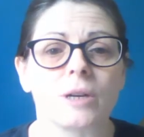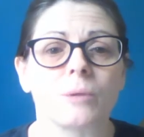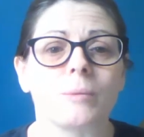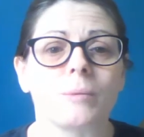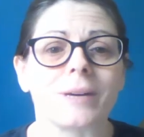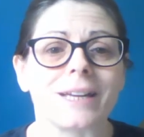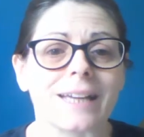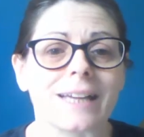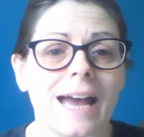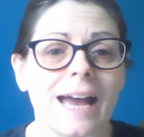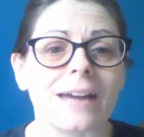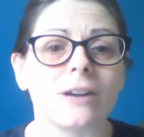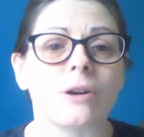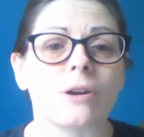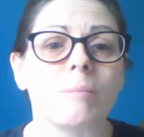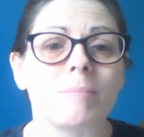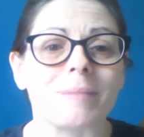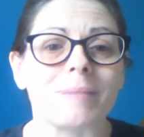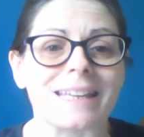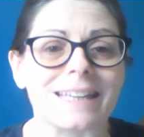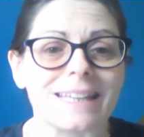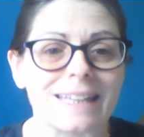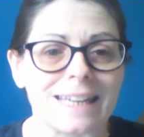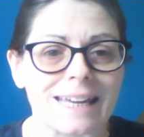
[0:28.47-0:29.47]
and we cannot
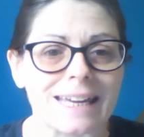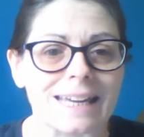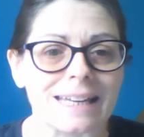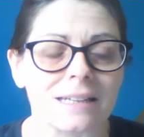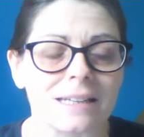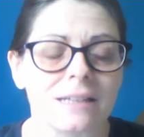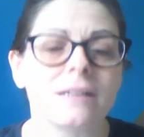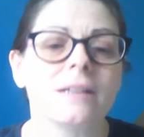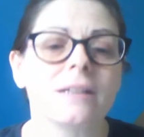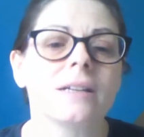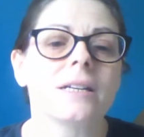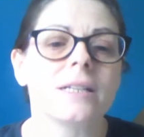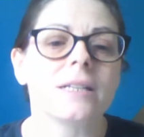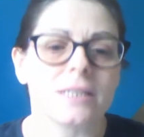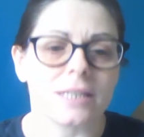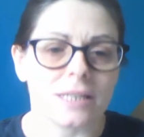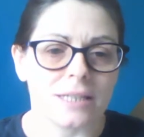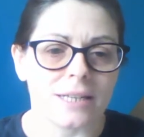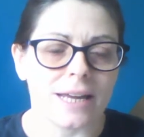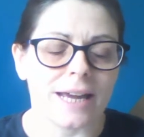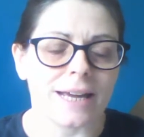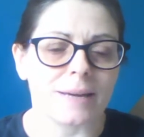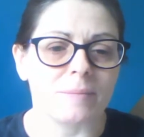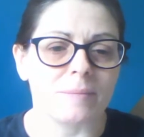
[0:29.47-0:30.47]
begin to
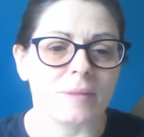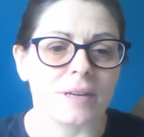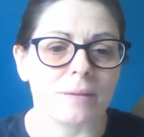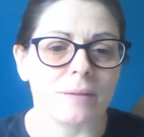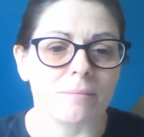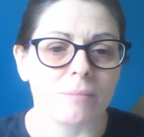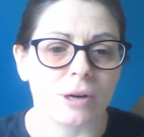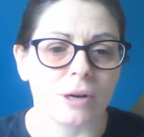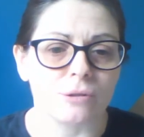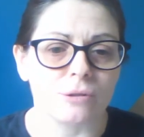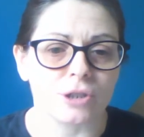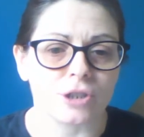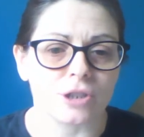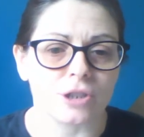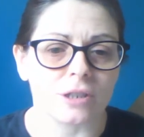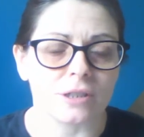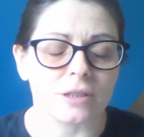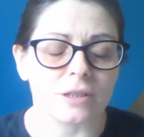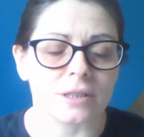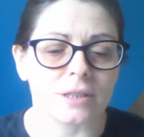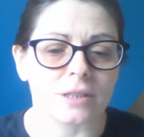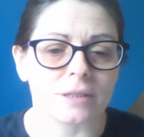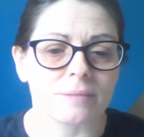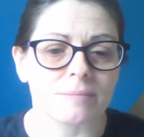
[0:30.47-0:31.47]
name the
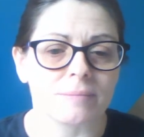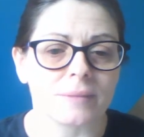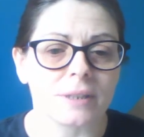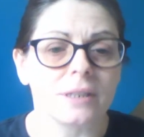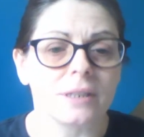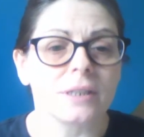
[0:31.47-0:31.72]
emotions.